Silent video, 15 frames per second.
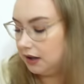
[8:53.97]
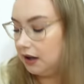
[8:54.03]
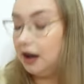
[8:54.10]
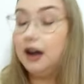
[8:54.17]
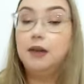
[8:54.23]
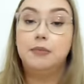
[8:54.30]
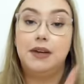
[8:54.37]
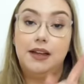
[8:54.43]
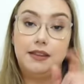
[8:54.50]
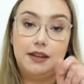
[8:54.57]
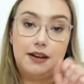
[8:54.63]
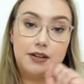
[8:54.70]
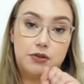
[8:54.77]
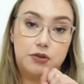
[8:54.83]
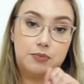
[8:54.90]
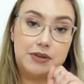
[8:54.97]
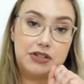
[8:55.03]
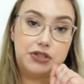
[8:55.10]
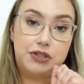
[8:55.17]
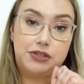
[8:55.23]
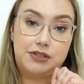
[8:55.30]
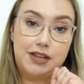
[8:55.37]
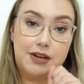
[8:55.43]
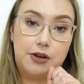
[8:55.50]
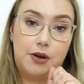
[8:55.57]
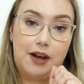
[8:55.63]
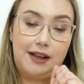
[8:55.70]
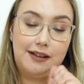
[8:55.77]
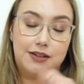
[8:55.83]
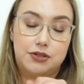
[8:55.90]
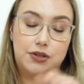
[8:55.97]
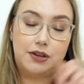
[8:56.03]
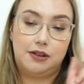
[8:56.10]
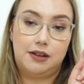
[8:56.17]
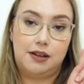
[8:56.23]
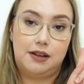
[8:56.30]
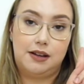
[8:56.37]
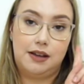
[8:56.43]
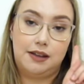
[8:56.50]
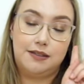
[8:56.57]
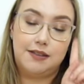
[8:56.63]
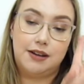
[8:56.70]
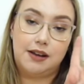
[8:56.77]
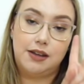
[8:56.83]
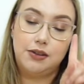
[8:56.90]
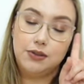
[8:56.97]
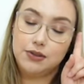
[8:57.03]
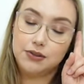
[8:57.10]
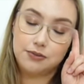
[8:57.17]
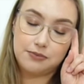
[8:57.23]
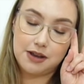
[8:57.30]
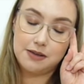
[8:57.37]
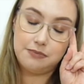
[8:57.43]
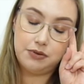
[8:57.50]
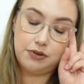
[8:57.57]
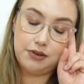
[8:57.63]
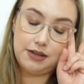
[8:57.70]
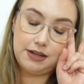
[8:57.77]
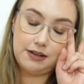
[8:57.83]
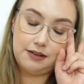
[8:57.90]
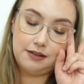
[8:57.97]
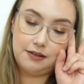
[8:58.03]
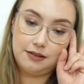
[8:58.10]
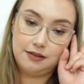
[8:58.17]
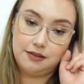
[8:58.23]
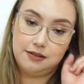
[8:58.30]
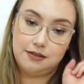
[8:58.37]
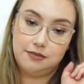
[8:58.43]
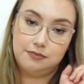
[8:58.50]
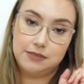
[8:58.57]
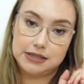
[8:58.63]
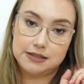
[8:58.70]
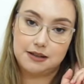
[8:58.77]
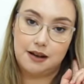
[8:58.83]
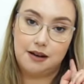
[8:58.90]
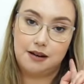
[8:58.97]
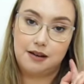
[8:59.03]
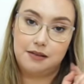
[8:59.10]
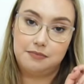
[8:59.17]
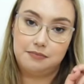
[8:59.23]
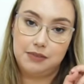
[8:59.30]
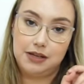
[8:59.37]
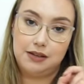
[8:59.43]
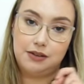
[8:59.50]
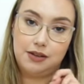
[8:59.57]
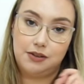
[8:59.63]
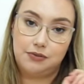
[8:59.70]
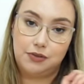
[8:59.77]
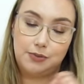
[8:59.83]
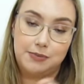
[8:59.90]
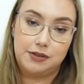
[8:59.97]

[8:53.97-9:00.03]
And then I took my Shiseido eyelash curler, and then I used the Rare Beauty mascara mini from the